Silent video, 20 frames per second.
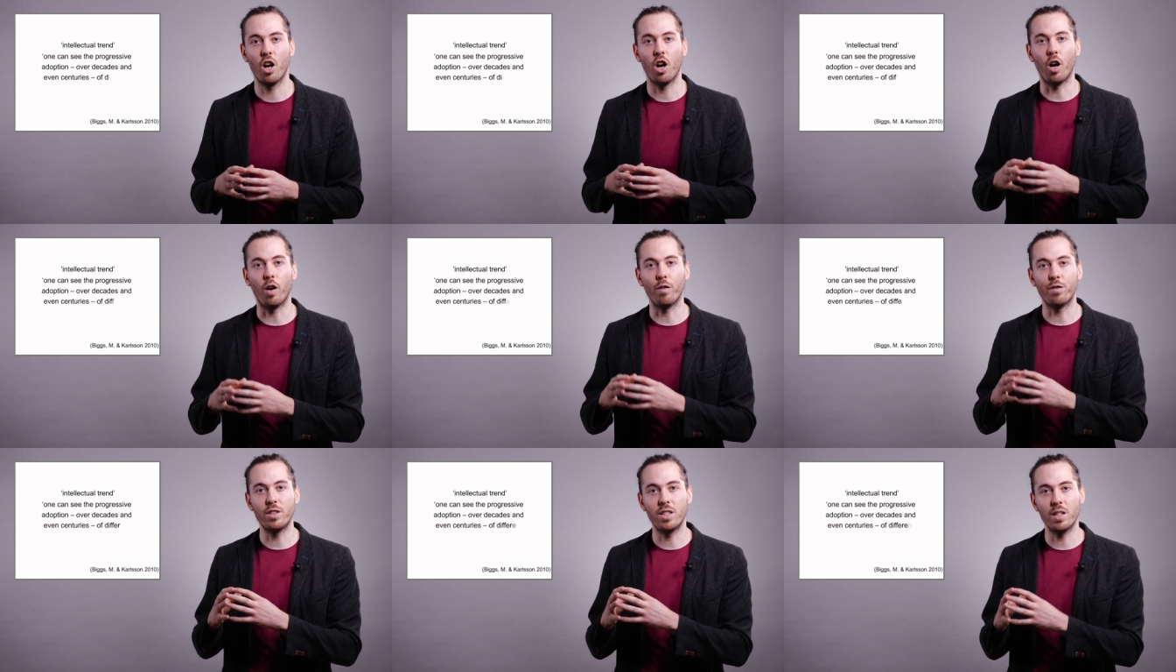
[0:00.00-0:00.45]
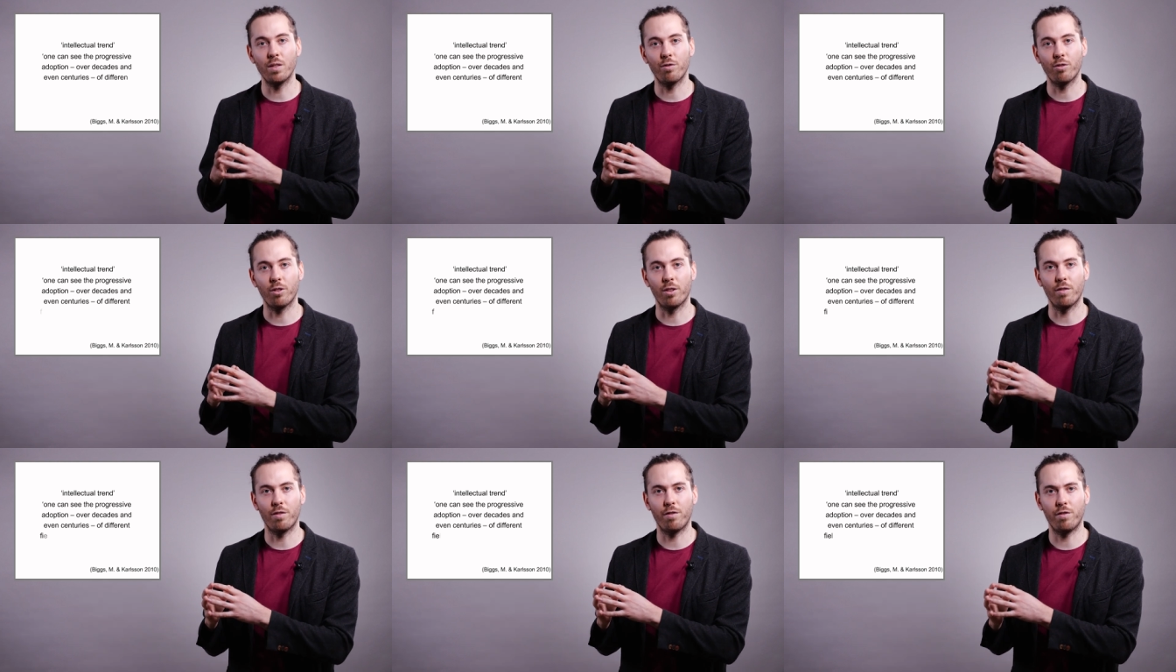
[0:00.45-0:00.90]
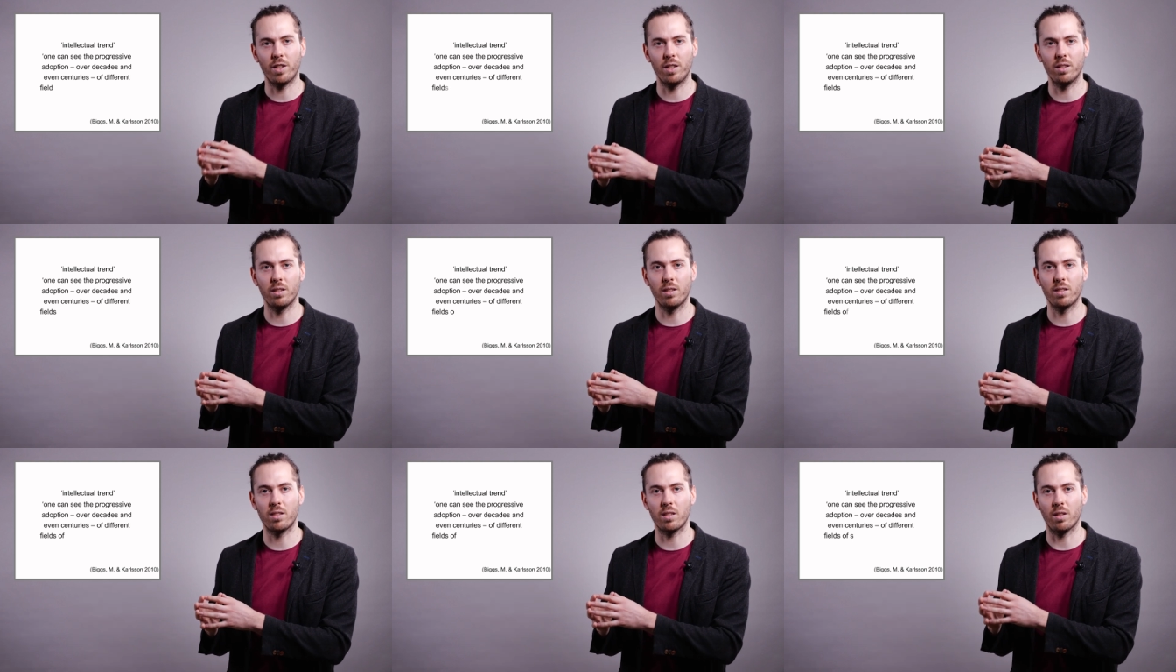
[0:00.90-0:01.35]
of different
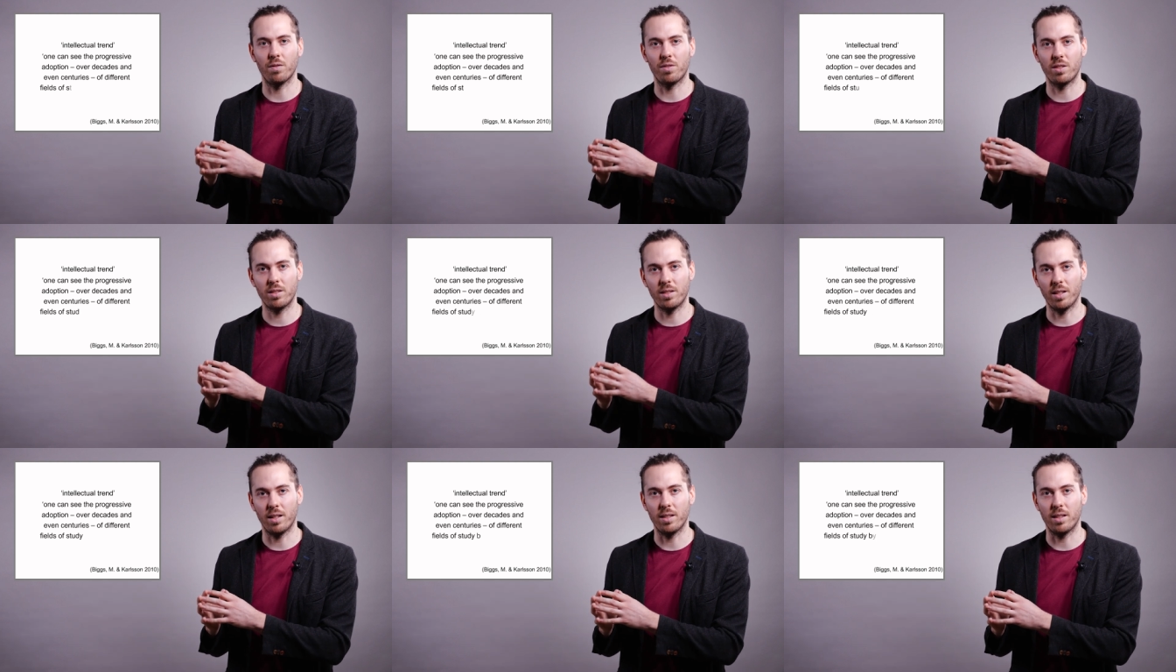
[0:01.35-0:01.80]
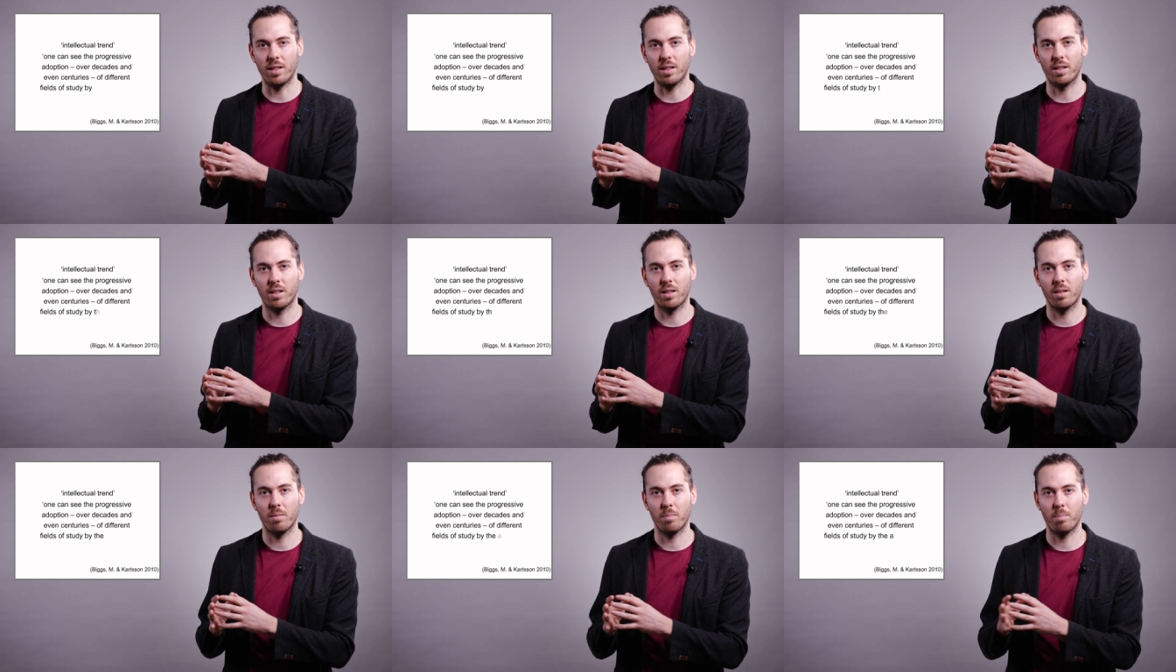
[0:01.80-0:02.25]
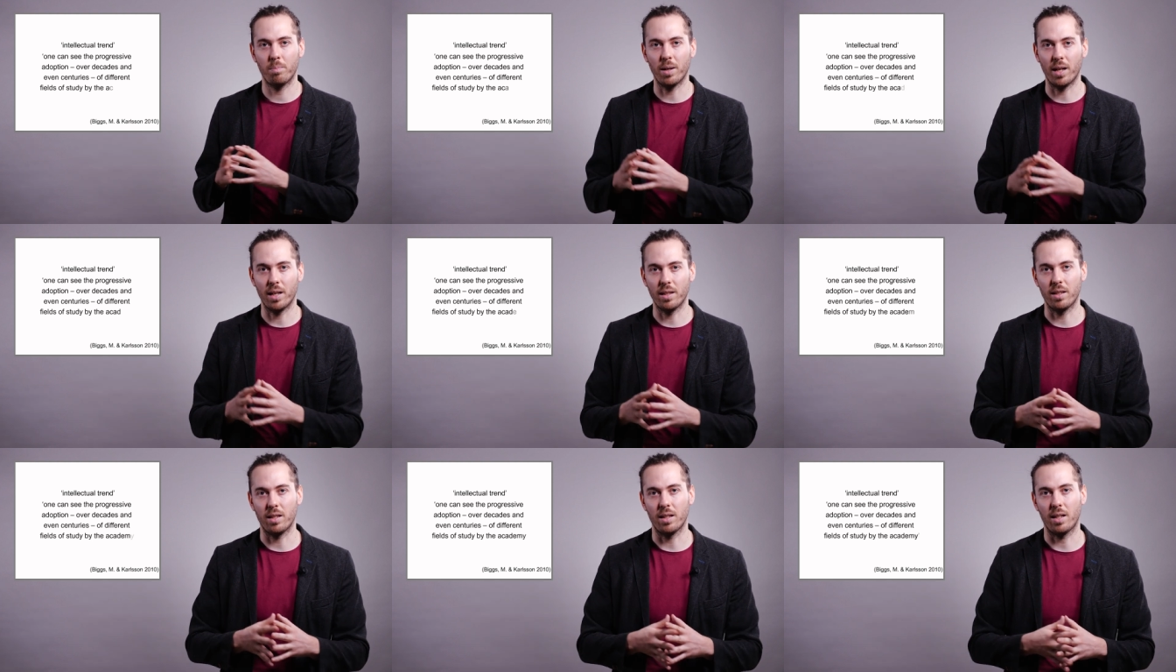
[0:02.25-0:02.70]
fields of study
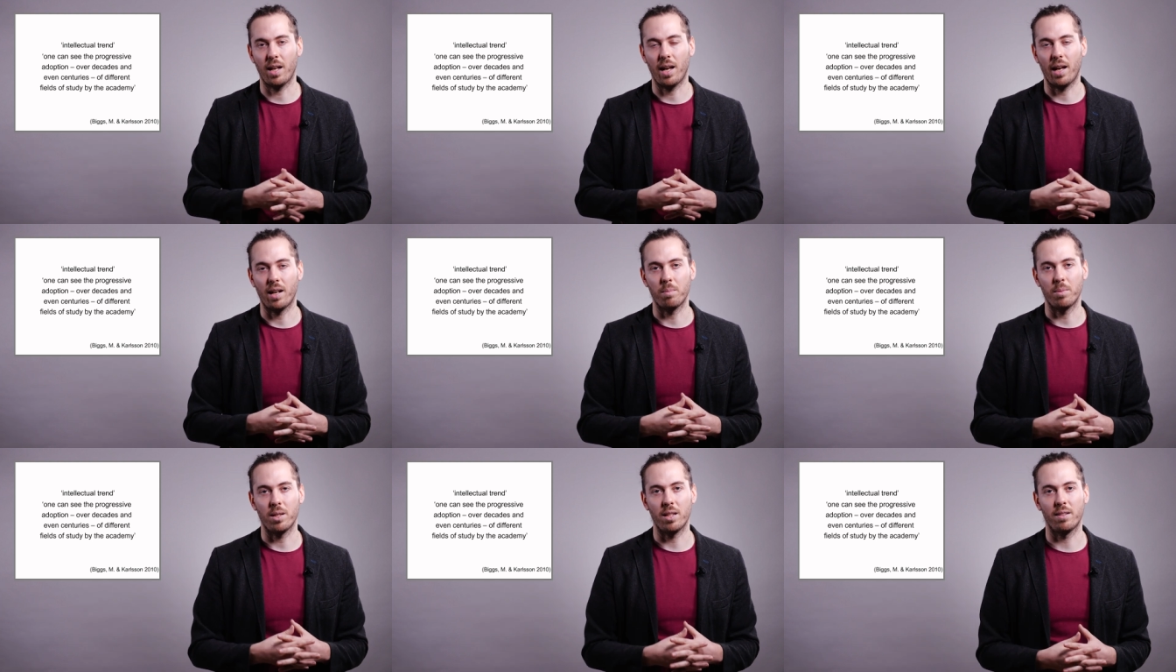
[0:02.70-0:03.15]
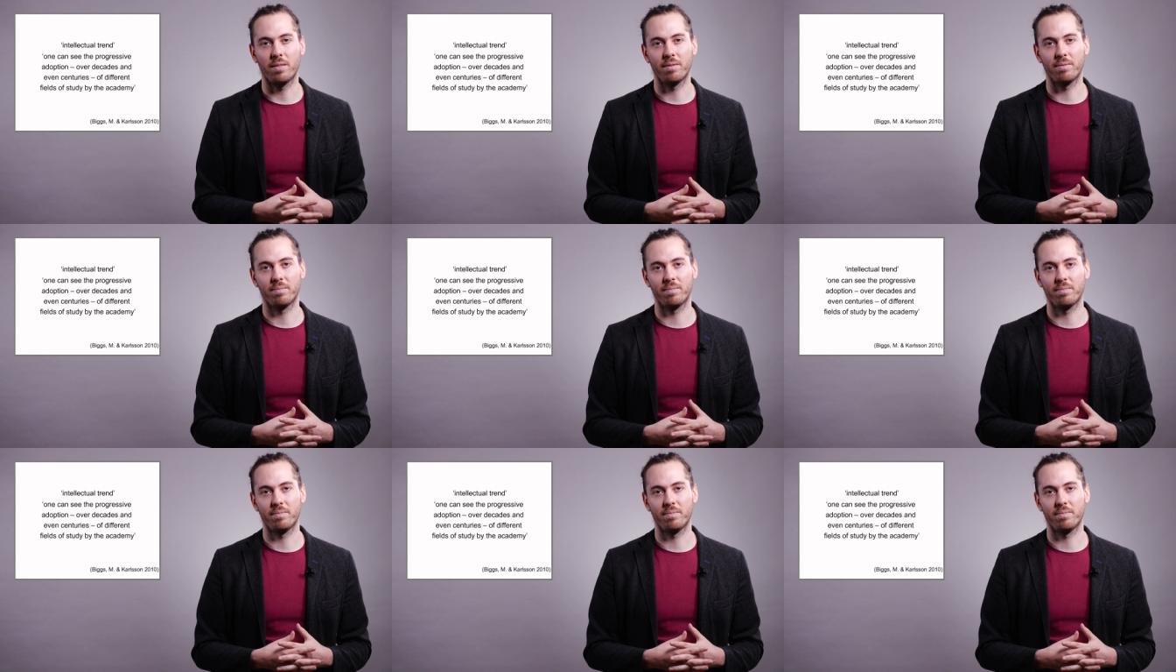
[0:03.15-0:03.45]
by the academy.